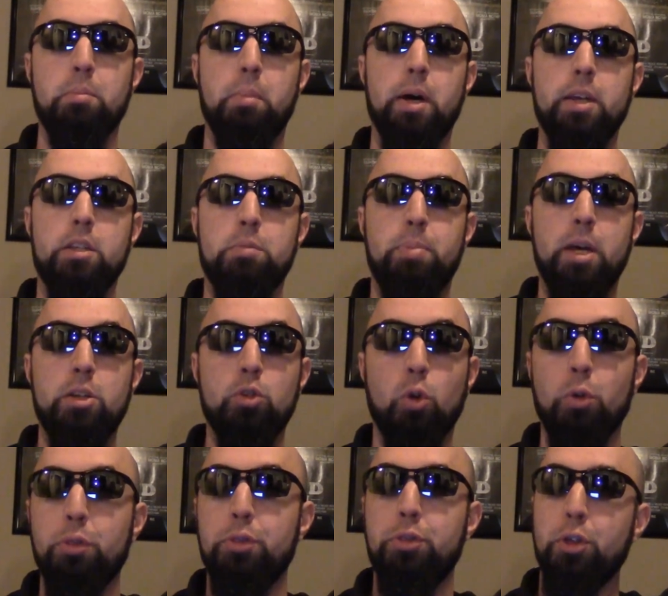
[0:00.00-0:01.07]
my
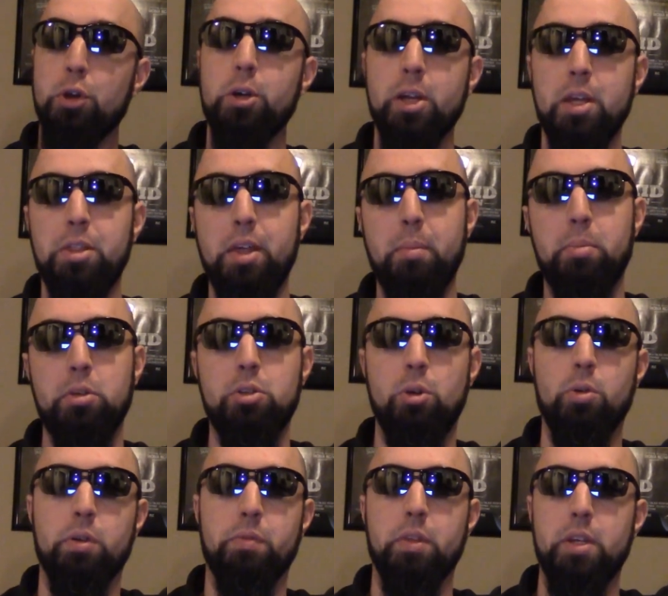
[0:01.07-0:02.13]
special 30th
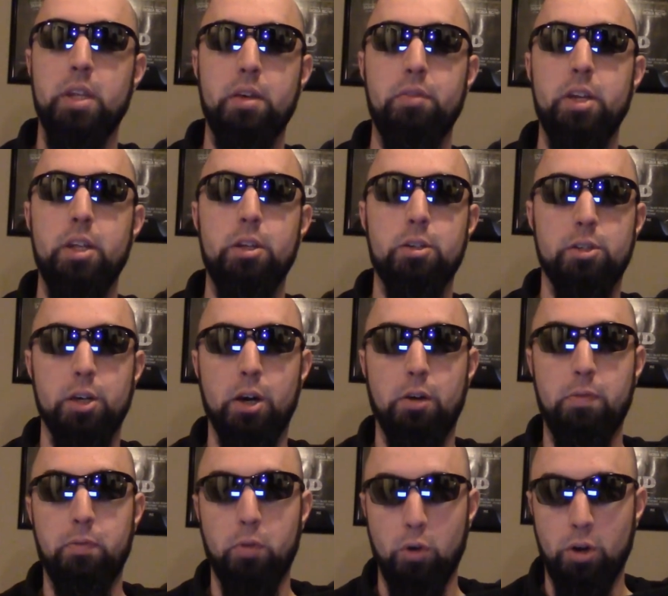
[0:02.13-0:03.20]
episode of the DVD
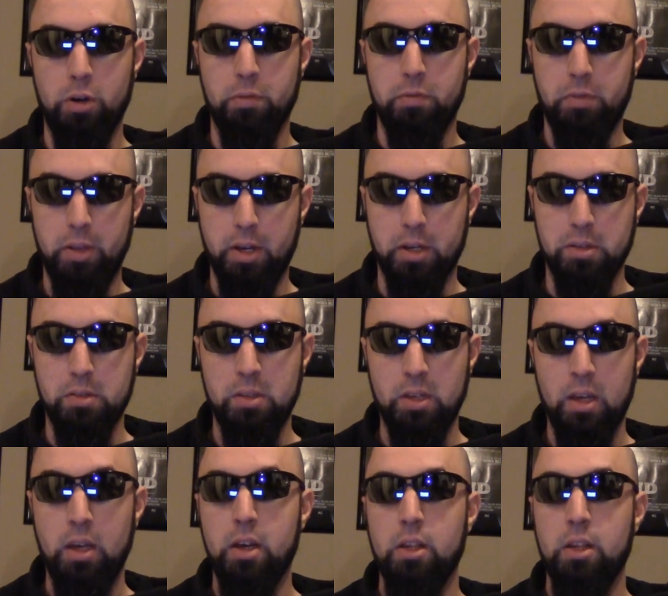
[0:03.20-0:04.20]
Shelf Foreign Flix,